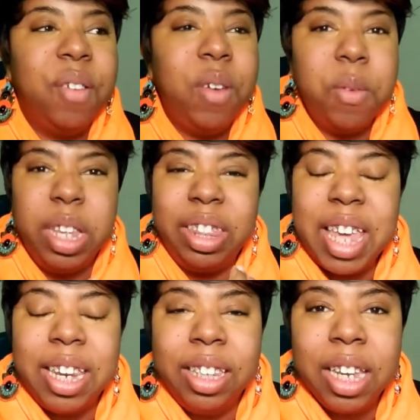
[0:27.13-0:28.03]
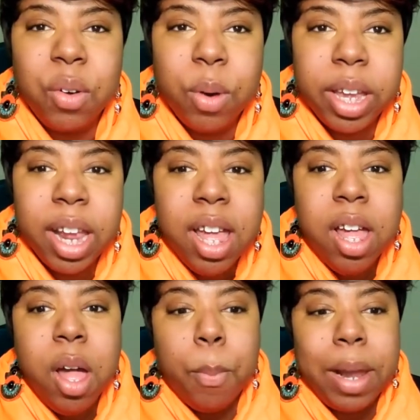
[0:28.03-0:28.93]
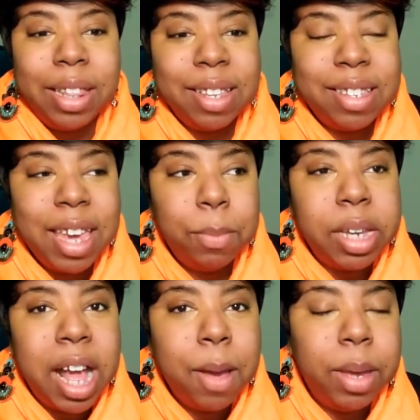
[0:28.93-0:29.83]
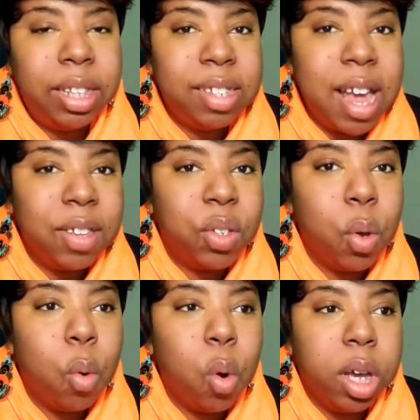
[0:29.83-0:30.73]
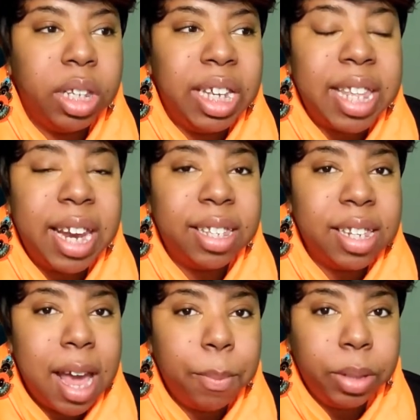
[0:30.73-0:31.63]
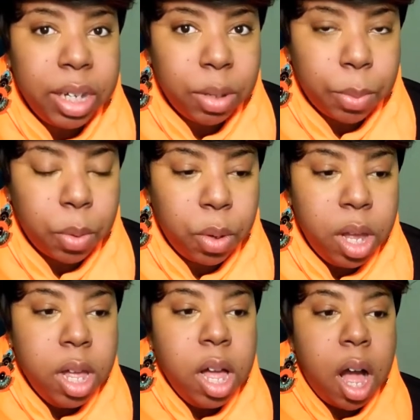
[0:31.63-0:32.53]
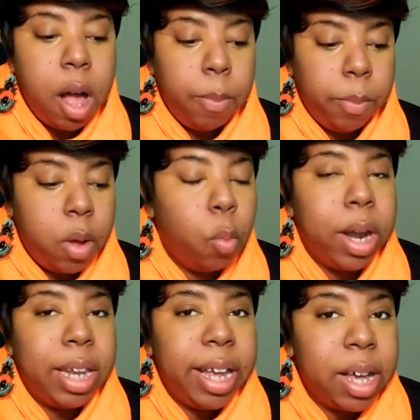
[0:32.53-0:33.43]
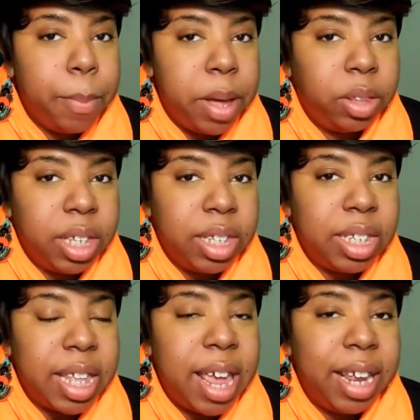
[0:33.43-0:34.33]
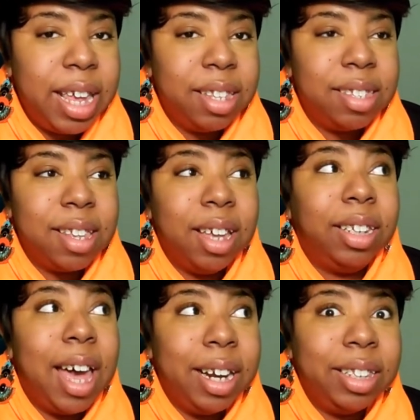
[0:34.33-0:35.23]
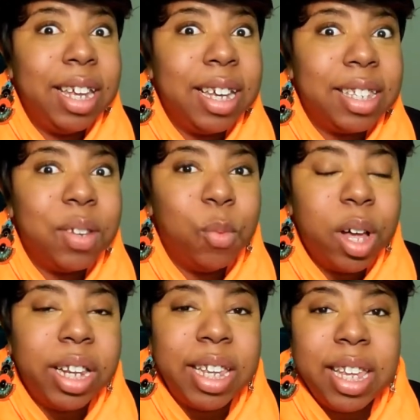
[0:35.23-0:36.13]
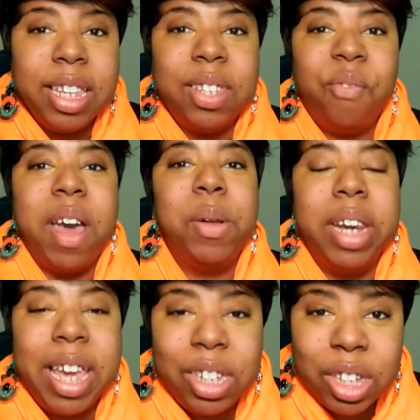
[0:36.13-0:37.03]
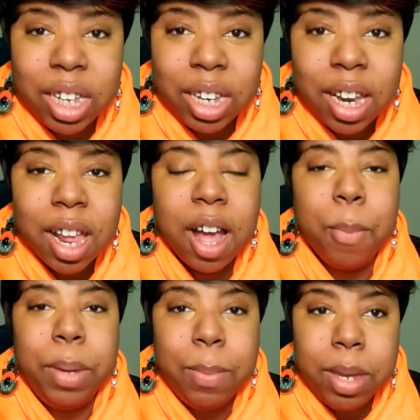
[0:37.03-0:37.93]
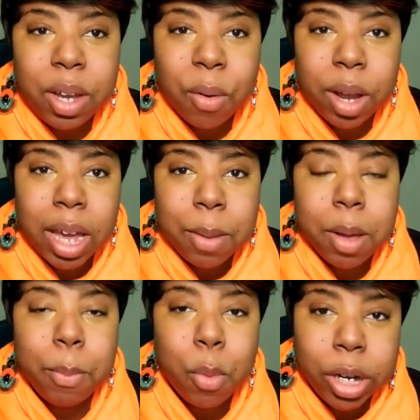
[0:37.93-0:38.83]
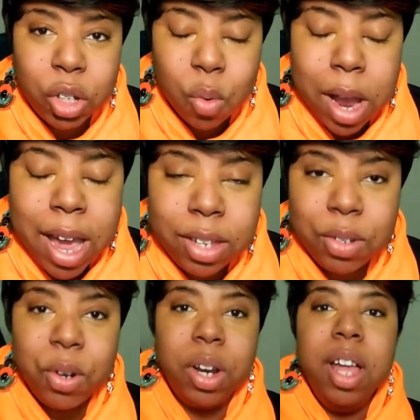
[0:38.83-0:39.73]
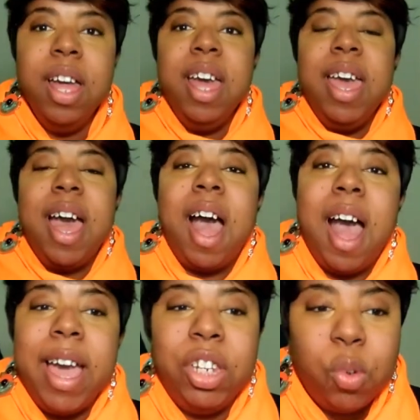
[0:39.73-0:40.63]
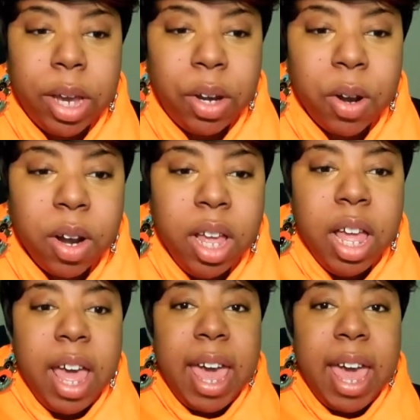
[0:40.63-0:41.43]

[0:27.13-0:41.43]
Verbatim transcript: a very thin liquid, but at the same time, it's not so oily that it's not blendable. Um, what I like about this is that it's a lot of things in one. It's a foundation, a BB cream, a moisturizer, a hydrator,